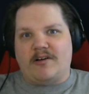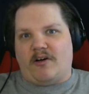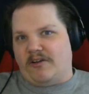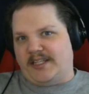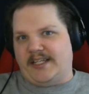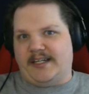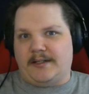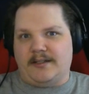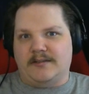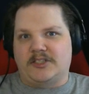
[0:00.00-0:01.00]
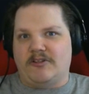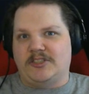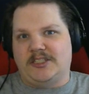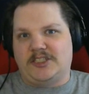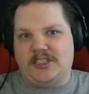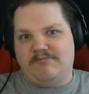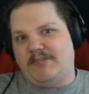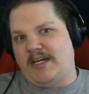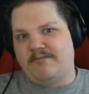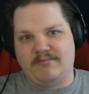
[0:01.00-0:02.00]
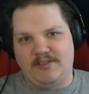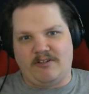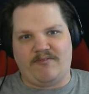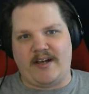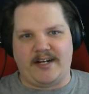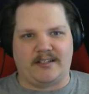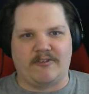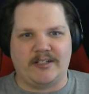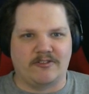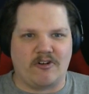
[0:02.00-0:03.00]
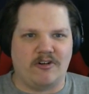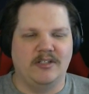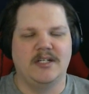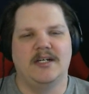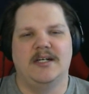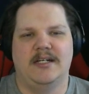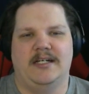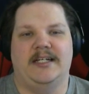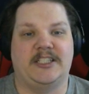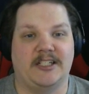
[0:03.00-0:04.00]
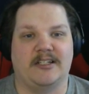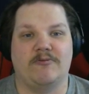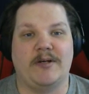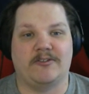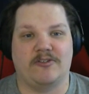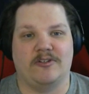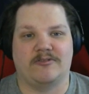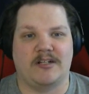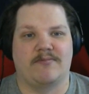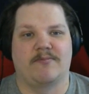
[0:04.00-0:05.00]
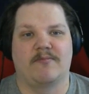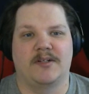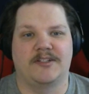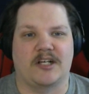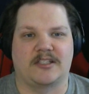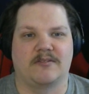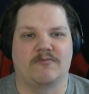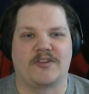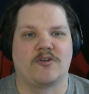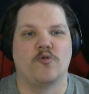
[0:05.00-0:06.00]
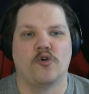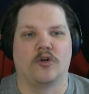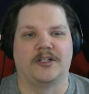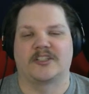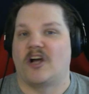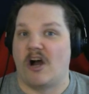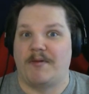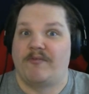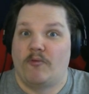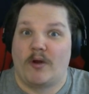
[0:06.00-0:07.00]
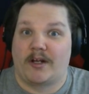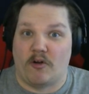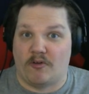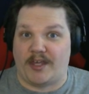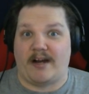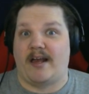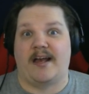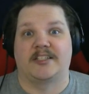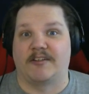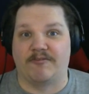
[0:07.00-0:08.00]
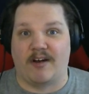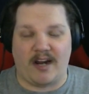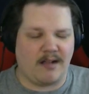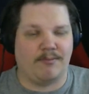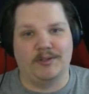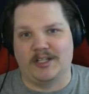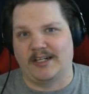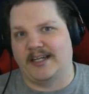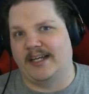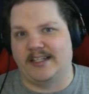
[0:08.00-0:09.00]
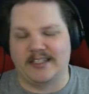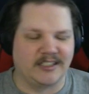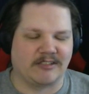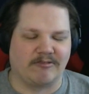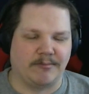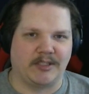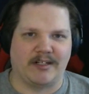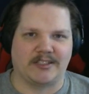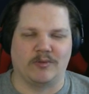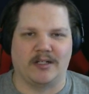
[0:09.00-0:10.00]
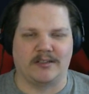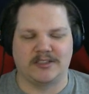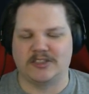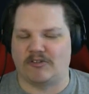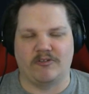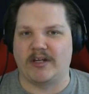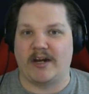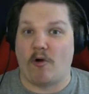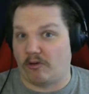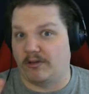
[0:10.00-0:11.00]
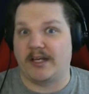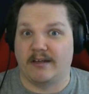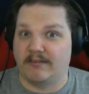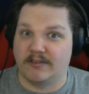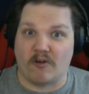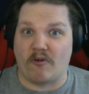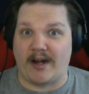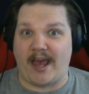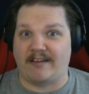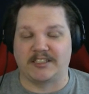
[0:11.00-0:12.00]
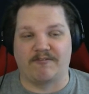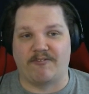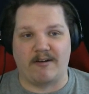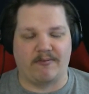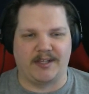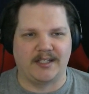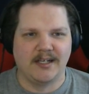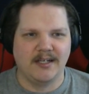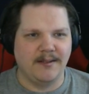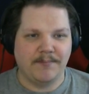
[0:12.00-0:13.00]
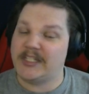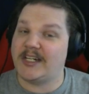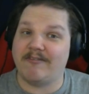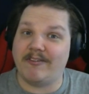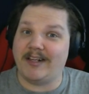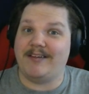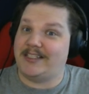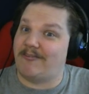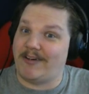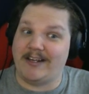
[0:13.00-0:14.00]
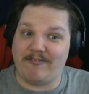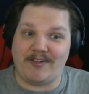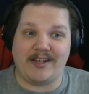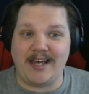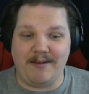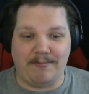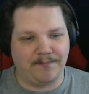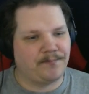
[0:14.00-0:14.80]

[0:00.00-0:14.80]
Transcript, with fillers: on the uh, search engine and you'll find it. Quick Draw. It's uh, quick draw dot with google dot com if you want to go there and have some fun. I'll put the link in the description as well, so you can all go and have some fun with it. It's a, it's a really fun game.